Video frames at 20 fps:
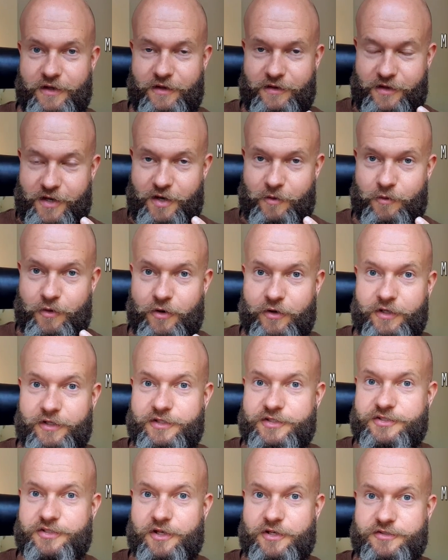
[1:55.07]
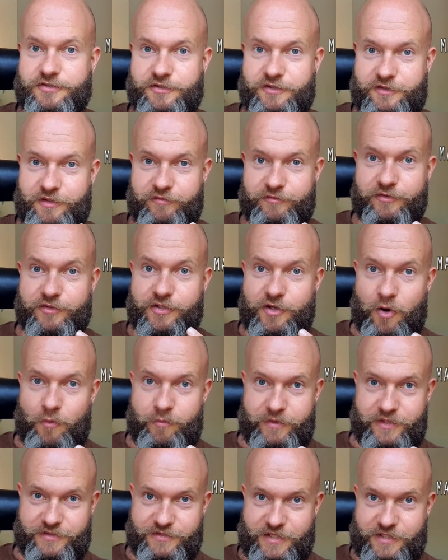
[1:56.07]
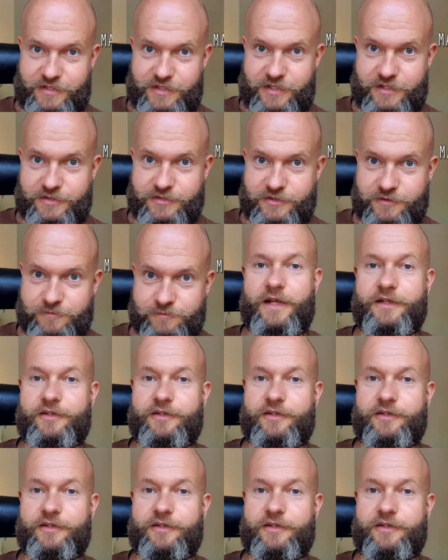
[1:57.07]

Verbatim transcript: And here we're going to discuss the different coping techniques.